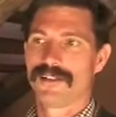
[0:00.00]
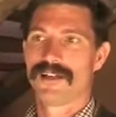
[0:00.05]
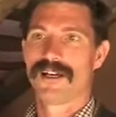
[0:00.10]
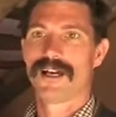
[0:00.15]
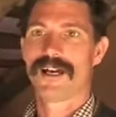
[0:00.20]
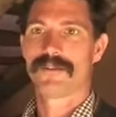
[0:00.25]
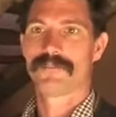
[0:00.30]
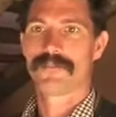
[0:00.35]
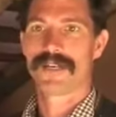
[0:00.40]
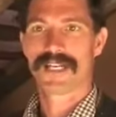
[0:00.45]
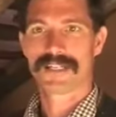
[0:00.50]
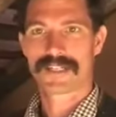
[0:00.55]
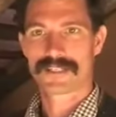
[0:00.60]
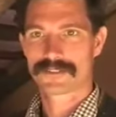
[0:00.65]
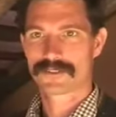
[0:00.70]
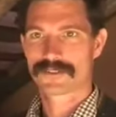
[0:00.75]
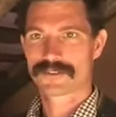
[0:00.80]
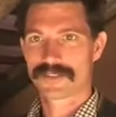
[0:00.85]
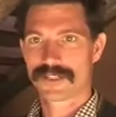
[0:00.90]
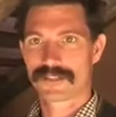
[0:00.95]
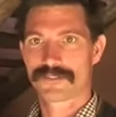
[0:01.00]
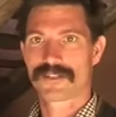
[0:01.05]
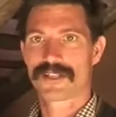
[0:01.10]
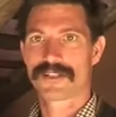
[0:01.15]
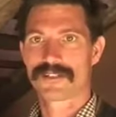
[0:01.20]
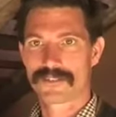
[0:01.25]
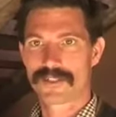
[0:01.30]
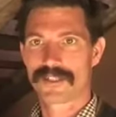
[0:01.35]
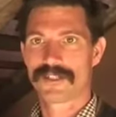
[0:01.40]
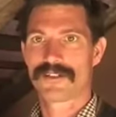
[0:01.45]
And as a result,
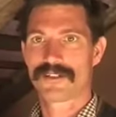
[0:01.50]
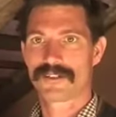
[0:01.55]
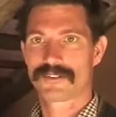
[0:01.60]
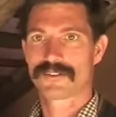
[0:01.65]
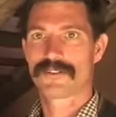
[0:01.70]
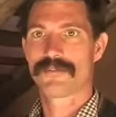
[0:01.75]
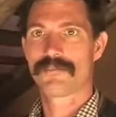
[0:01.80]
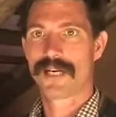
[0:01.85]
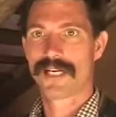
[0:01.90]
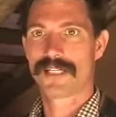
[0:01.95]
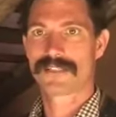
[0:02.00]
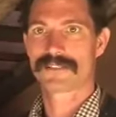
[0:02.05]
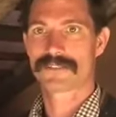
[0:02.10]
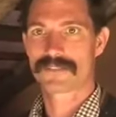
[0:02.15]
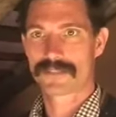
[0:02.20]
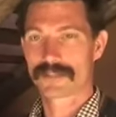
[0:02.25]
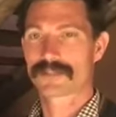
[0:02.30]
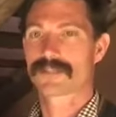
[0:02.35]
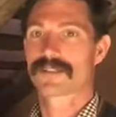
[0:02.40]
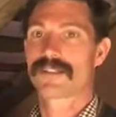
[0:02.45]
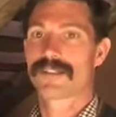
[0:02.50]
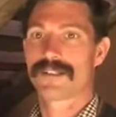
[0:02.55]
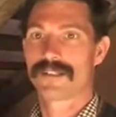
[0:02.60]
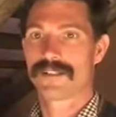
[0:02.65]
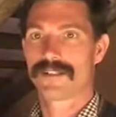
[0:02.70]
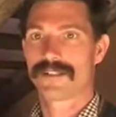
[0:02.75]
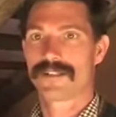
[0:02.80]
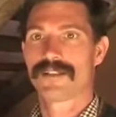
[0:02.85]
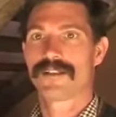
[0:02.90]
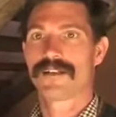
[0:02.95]
those areas remain
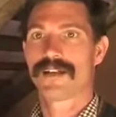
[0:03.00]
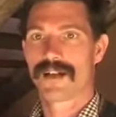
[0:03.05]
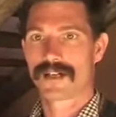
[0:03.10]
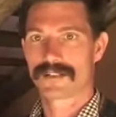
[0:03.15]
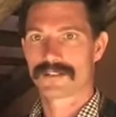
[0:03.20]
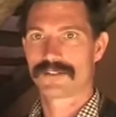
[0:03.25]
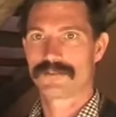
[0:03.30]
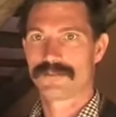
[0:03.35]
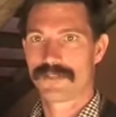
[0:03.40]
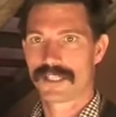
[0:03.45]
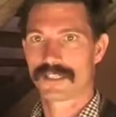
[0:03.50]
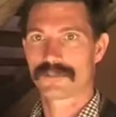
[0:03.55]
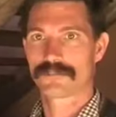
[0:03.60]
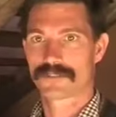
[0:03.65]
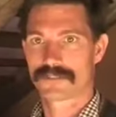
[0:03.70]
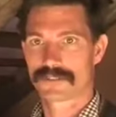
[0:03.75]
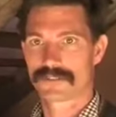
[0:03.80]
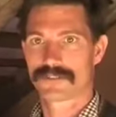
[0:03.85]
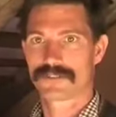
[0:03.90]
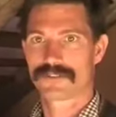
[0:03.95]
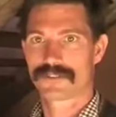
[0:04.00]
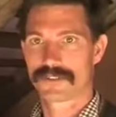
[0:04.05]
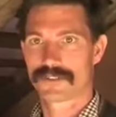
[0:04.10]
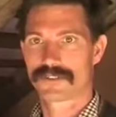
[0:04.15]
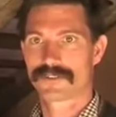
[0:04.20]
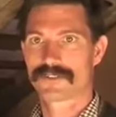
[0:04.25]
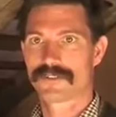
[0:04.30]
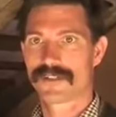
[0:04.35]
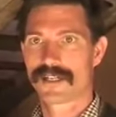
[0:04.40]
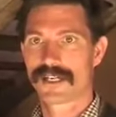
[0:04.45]
totally undeveloped to
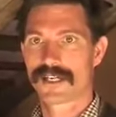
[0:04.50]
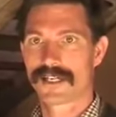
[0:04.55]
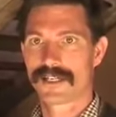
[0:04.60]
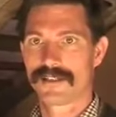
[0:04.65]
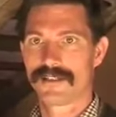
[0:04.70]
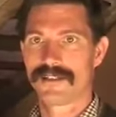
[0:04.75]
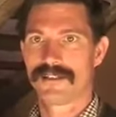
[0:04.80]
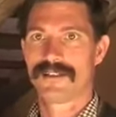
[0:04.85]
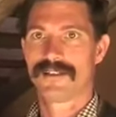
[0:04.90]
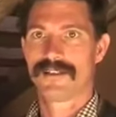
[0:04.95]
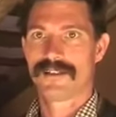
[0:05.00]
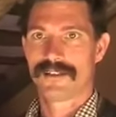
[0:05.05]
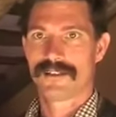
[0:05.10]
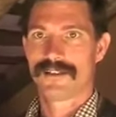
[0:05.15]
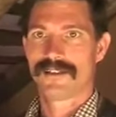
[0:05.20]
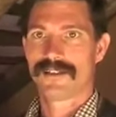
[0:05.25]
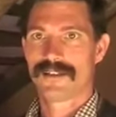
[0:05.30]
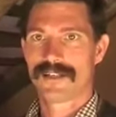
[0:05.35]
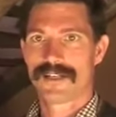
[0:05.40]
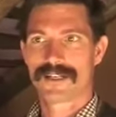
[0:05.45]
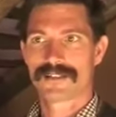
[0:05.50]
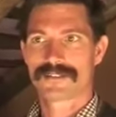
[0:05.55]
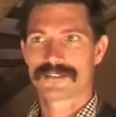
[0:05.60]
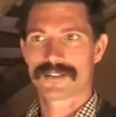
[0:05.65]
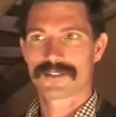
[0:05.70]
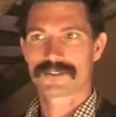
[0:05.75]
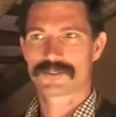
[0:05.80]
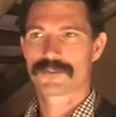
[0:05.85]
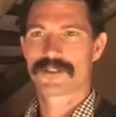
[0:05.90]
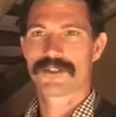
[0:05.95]
this day, and
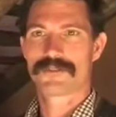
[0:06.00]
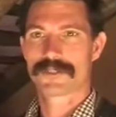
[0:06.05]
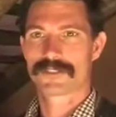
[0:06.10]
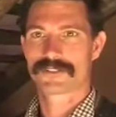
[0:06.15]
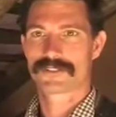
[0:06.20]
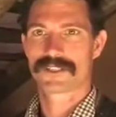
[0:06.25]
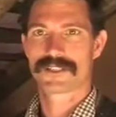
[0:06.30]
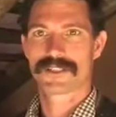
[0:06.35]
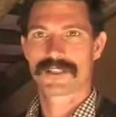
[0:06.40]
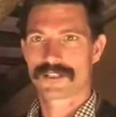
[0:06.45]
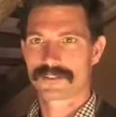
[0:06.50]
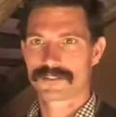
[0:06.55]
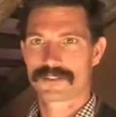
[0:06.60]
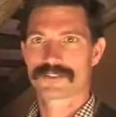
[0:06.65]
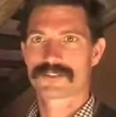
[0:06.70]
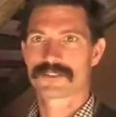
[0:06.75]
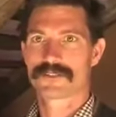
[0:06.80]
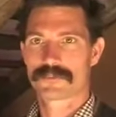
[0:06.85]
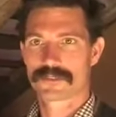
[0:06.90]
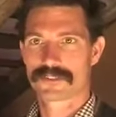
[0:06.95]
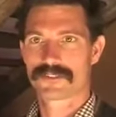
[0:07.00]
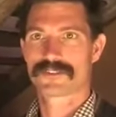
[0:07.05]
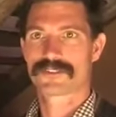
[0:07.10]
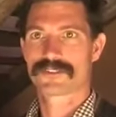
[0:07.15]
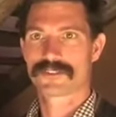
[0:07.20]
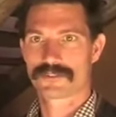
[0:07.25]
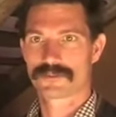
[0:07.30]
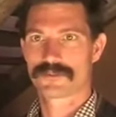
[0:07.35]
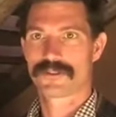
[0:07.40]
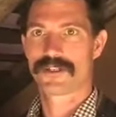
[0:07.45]
those farmers are just
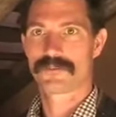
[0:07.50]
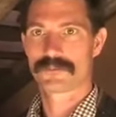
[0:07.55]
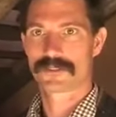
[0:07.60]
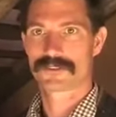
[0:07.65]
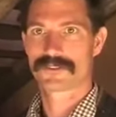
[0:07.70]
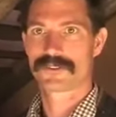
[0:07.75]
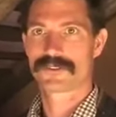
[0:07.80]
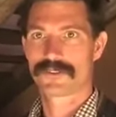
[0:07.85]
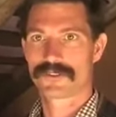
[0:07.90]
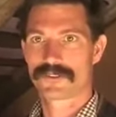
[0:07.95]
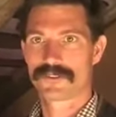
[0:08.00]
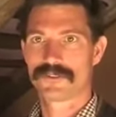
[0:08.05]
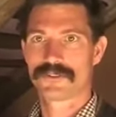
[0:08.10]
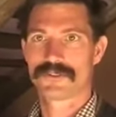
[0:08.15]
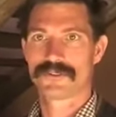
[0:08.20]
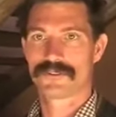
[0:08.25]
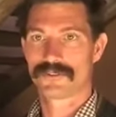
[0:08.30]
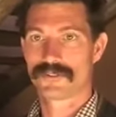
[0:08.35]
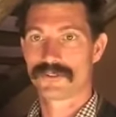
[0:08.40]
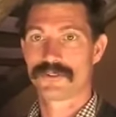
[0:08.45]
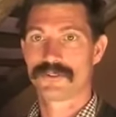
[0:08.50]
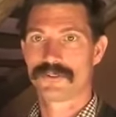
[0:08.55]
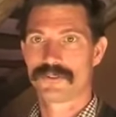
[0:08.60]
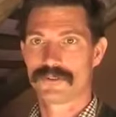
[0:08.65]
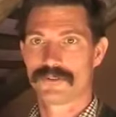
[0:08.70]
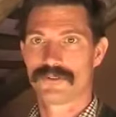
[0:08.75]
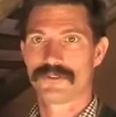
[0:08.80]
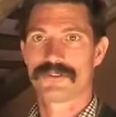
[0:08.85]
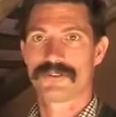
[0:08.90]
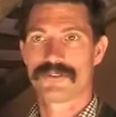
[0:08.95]
subsistence farmers who
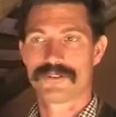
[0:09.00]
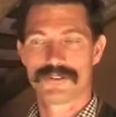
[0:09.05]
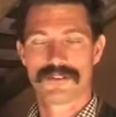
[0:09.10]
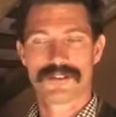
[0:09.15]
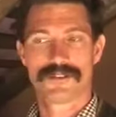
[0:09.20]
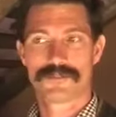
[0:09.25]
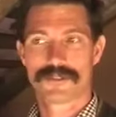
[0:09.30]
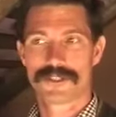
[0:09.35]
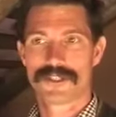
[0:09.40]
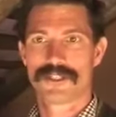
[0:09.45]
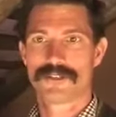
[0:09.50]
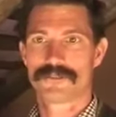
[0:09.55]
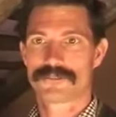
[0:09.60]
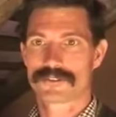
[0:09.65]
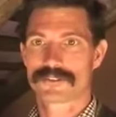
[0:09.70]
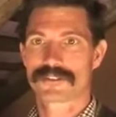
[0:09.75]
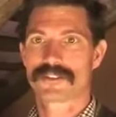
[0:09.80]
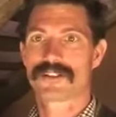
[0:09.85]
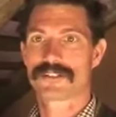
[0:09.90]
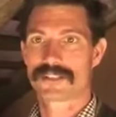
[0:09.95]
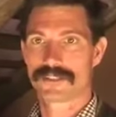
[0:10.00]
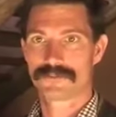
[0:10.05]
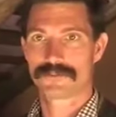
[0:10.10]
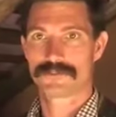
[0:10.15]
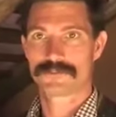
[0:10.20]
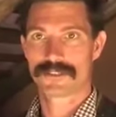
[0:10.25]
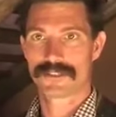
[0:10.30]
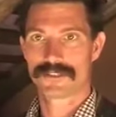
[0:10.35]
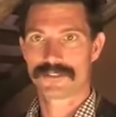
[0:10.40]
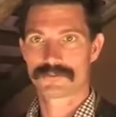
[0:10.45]
very often can't even
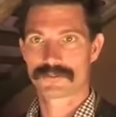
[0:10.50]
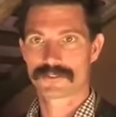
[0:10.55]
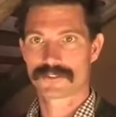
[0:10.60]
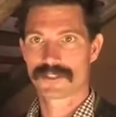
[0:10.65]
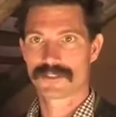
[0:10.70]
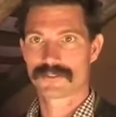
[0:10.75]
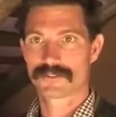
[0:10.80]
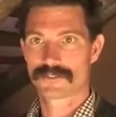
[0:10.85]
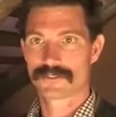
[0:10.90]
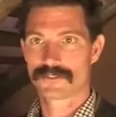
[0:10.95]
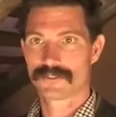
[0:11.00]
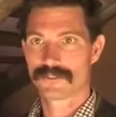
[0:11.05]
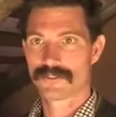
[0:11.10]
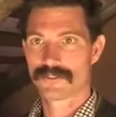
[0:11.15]
feed themselves.